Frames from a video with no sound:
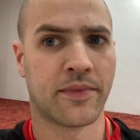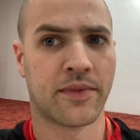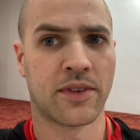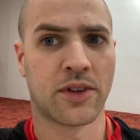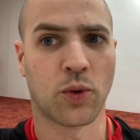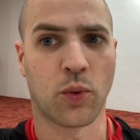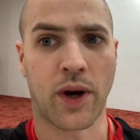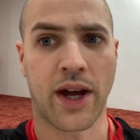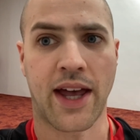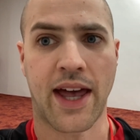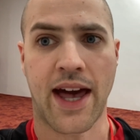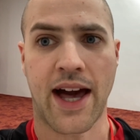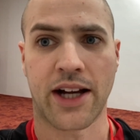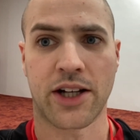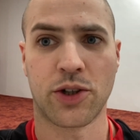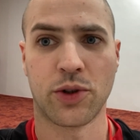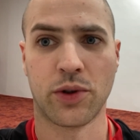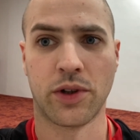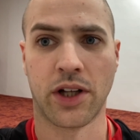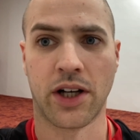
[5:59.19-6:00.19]
the way
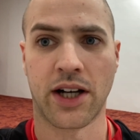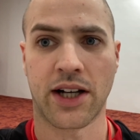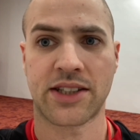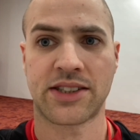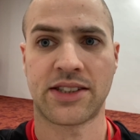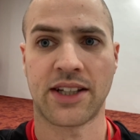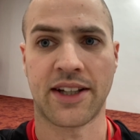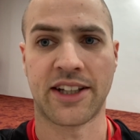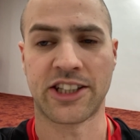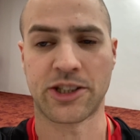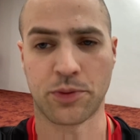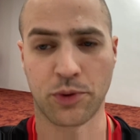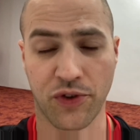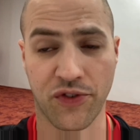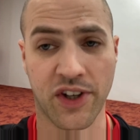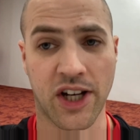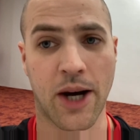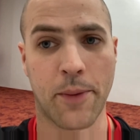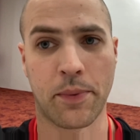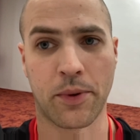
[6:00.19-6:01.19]
Aku looks, and he's
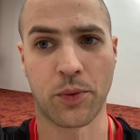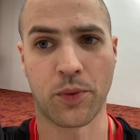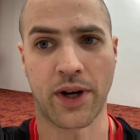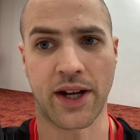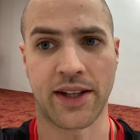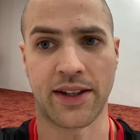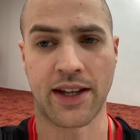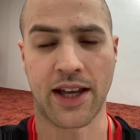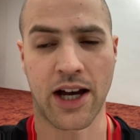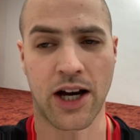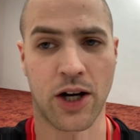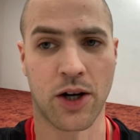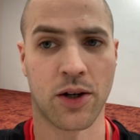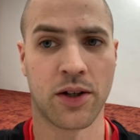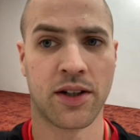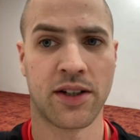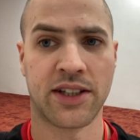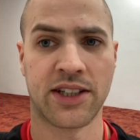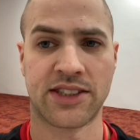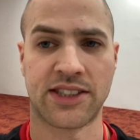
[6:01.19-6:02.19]
moving up in weight now,
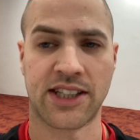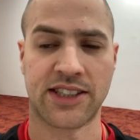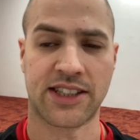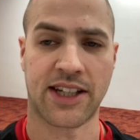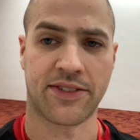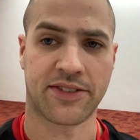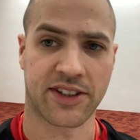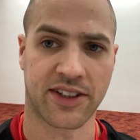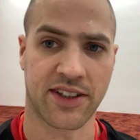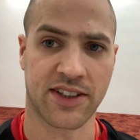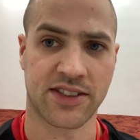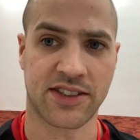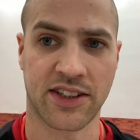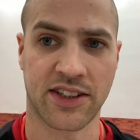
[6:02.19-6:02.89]
he says after this